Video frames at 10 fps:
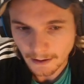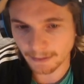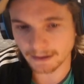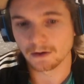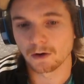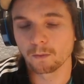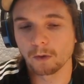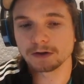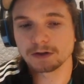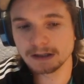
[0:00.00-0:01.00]
But
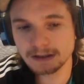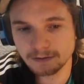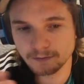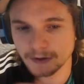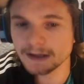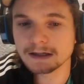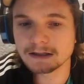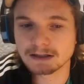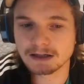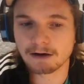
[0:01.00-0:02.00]
what you need to really
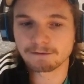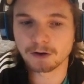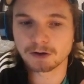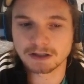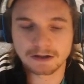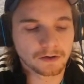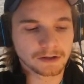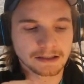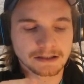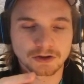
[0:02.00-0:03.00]
start focusing on
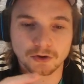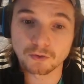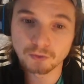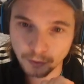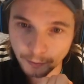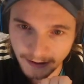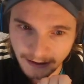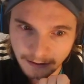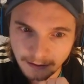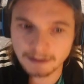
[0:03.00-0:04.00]
is your
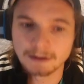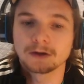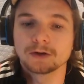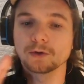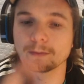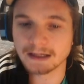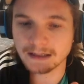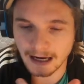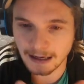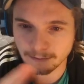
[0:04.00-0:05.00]
grouping, your mid
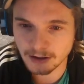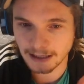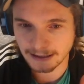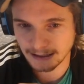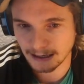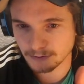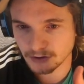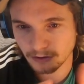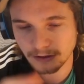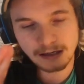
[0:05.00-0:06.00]
game, your late game.
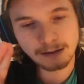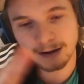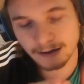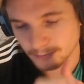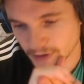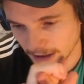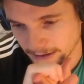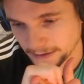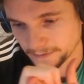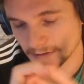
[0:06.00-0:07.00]
So thinking about
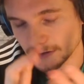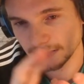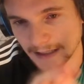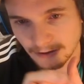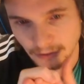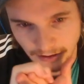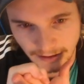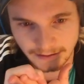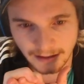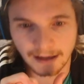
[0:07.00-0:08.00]
objectives, can you
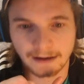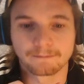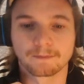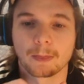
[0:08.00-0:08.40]
get there?